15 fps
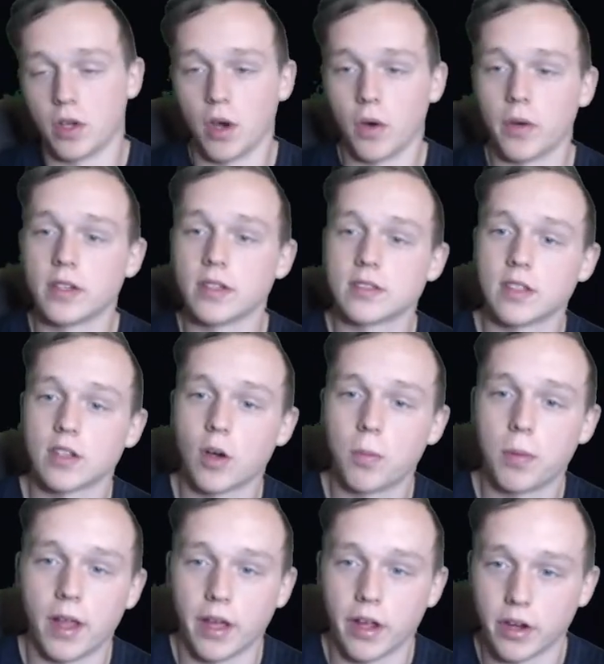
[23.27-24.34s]
go into single
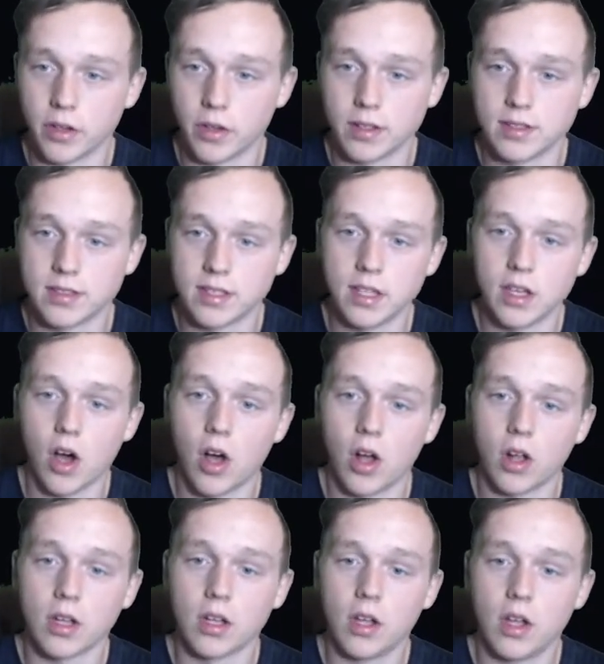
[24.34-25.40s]
player, you can see
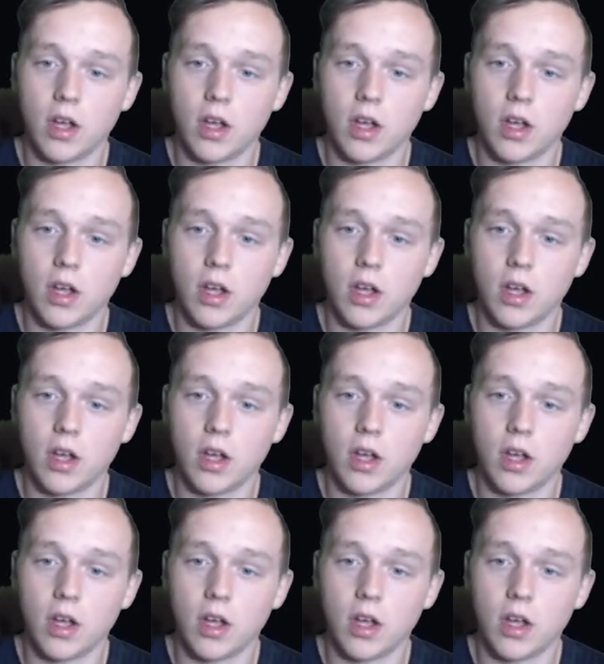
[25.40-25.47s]
all